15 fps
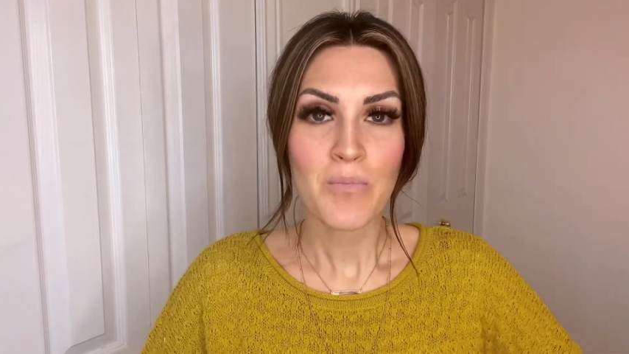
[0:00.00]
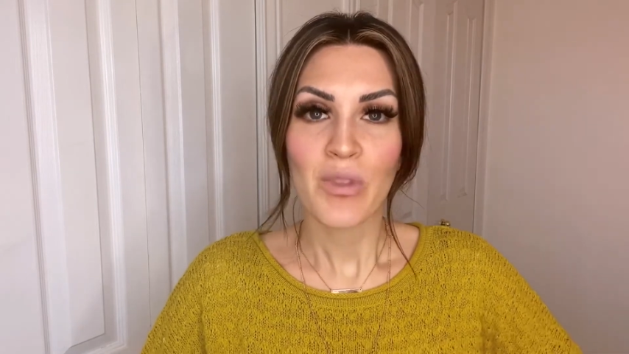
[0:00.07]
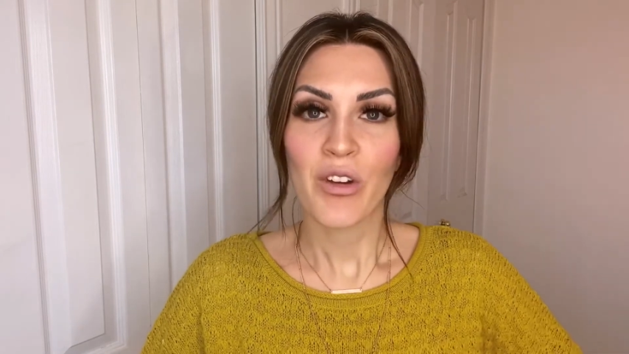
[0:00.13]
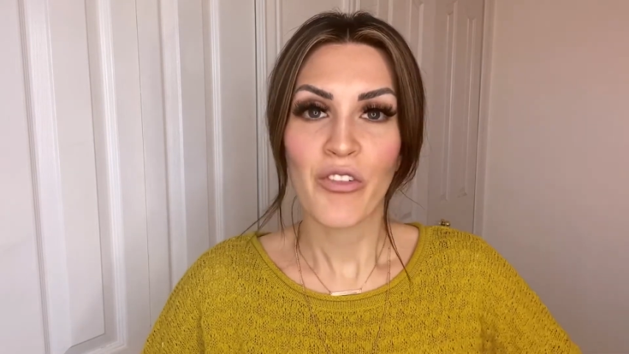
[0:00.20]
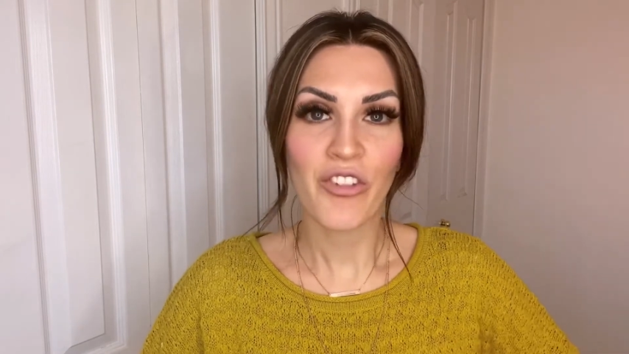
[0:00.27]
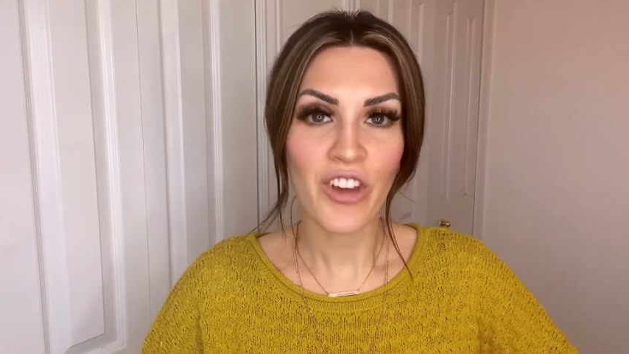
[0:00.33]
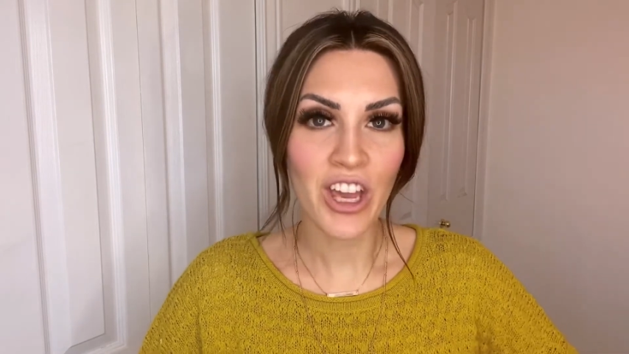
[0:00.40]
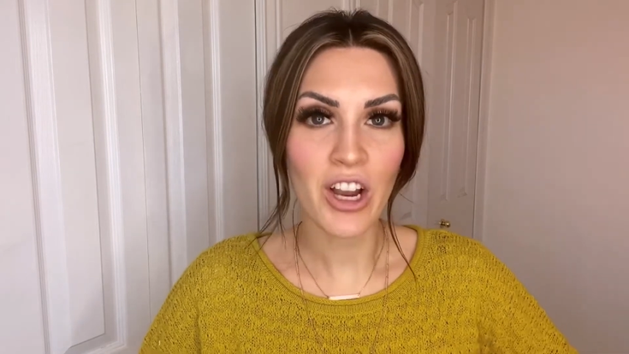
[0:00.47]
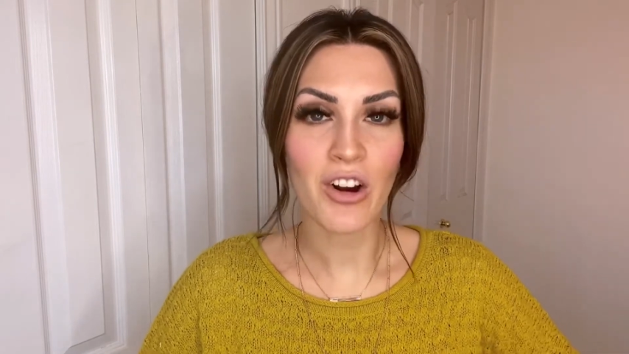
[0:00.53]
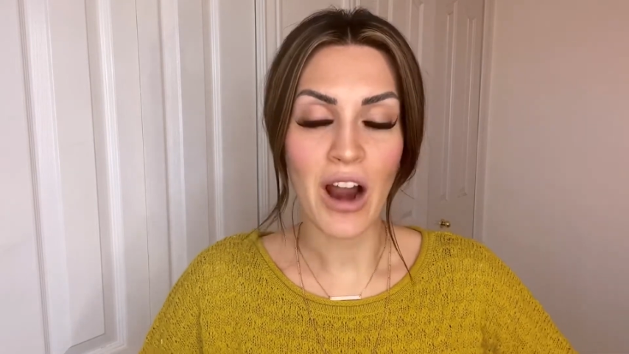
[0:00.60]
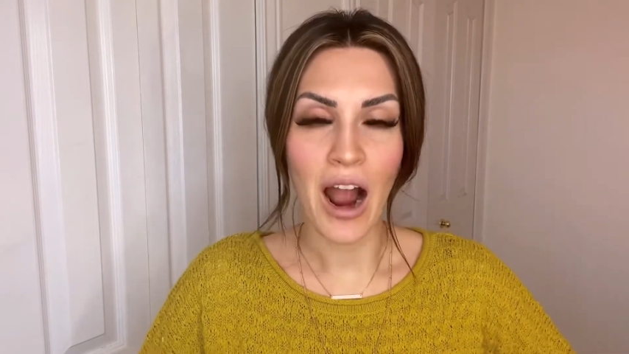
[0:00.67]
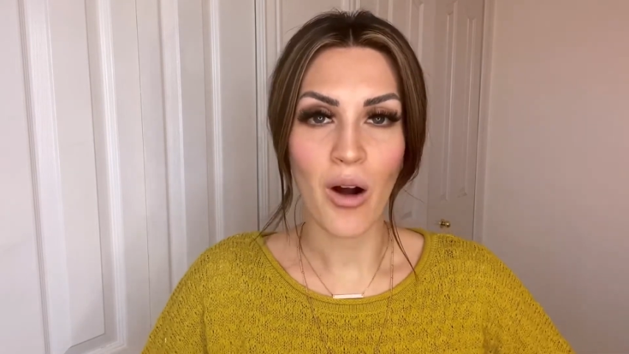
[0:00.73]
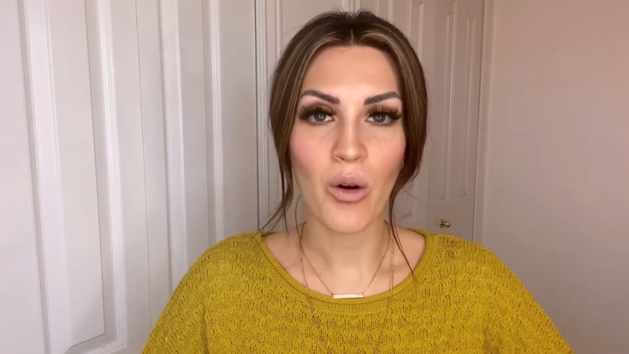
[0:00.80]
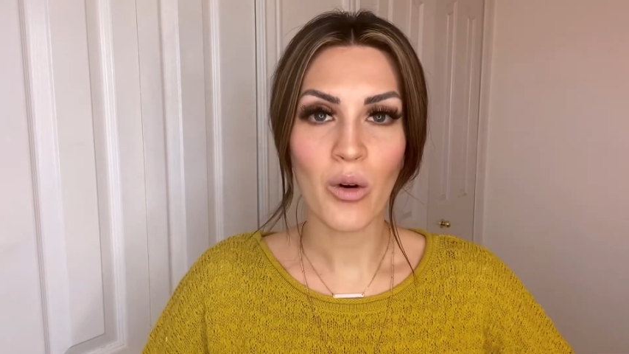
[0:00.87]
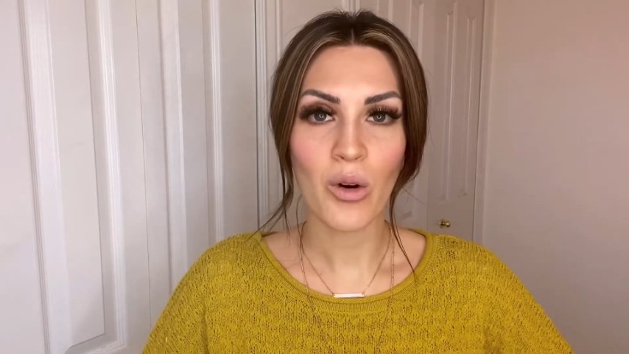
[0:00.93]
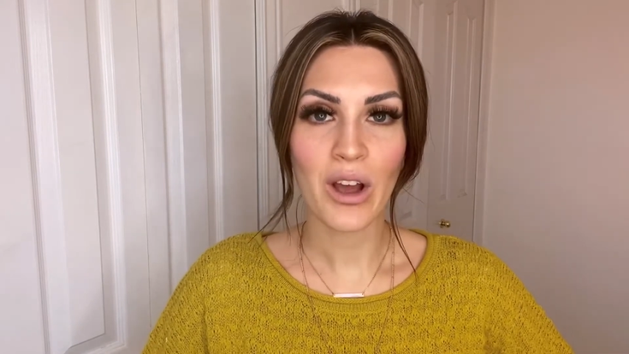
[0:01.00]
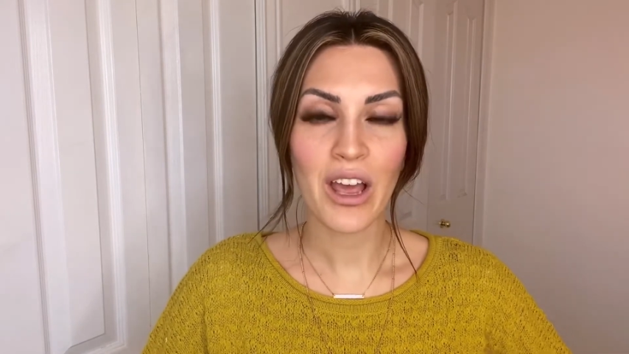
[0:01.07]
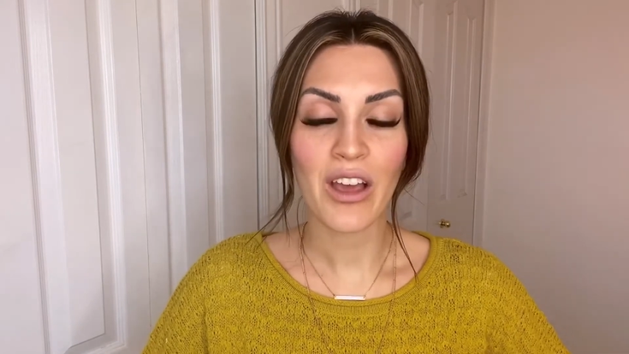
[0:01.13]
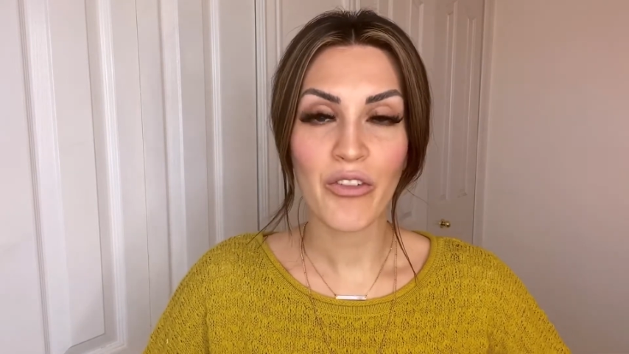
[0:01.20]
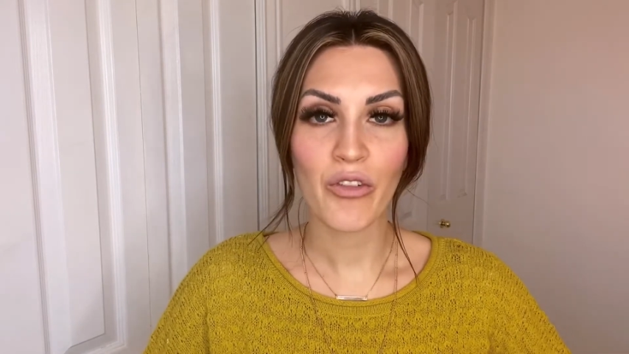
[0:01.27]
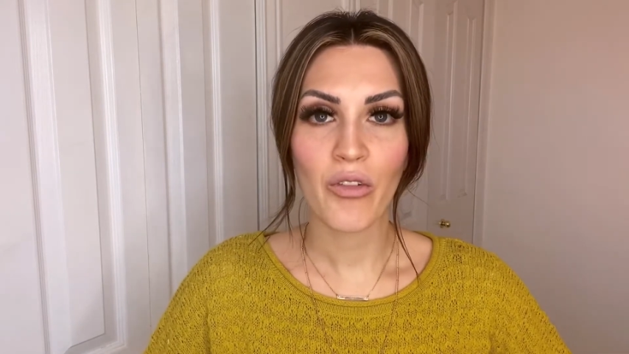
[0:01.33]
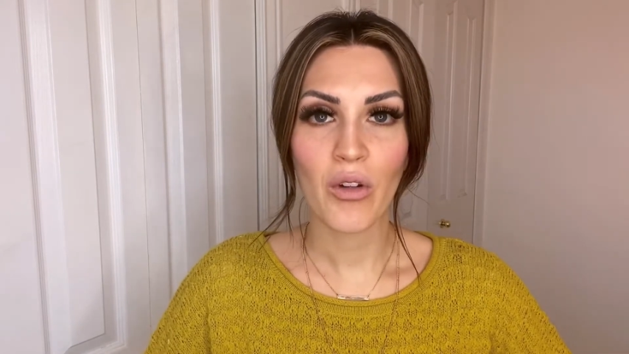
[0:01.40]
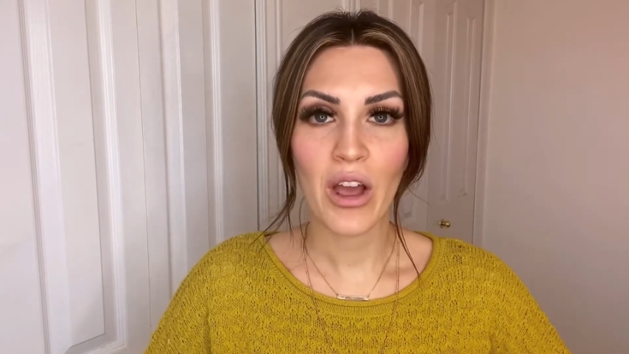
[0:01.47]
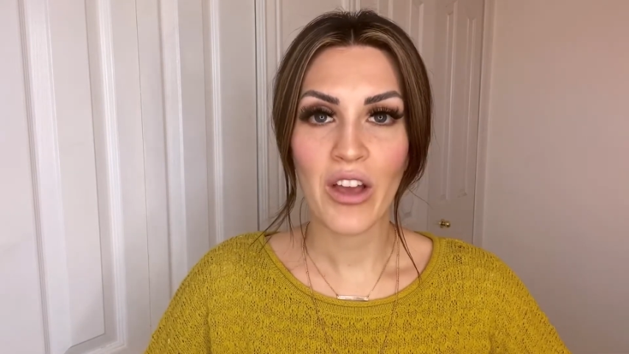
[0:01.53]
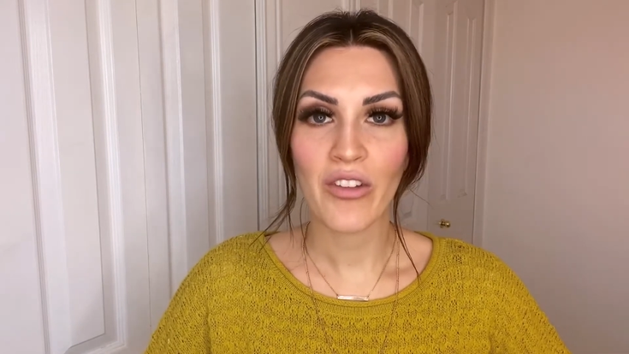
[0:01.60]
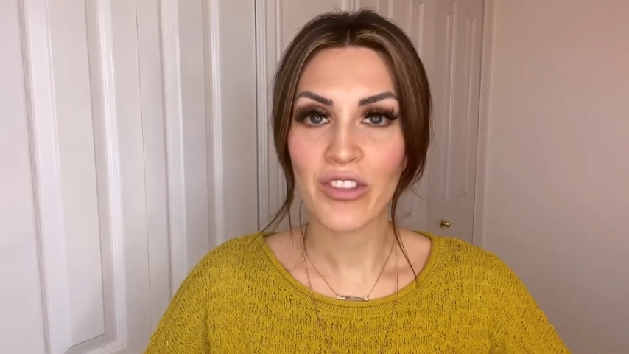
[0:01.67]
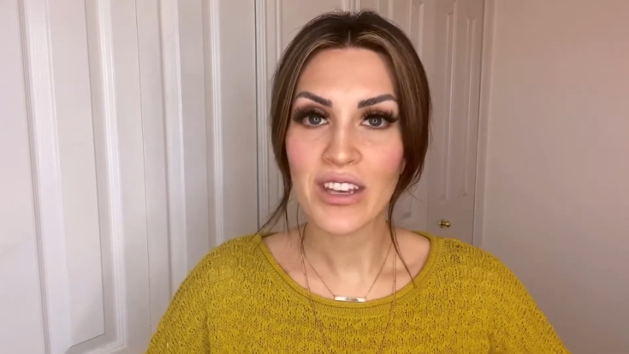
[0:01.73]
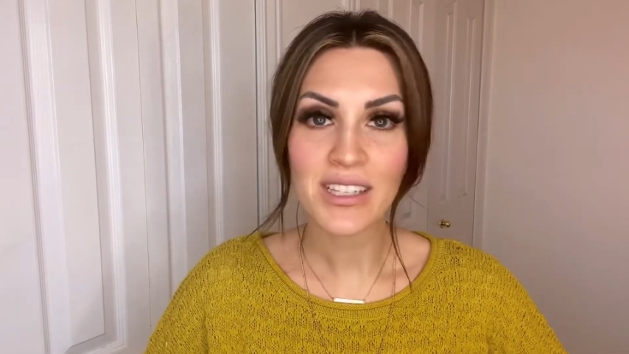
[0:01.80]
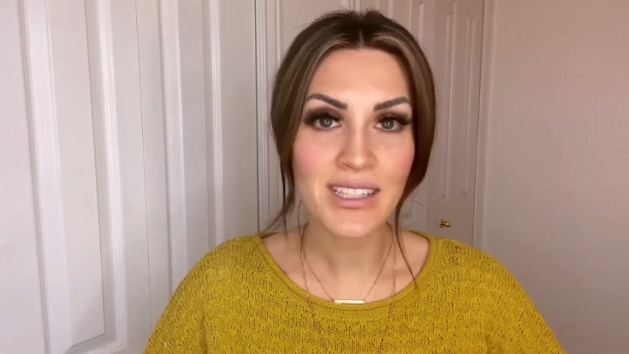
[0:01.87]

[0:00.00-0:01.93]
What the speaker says: figure out if this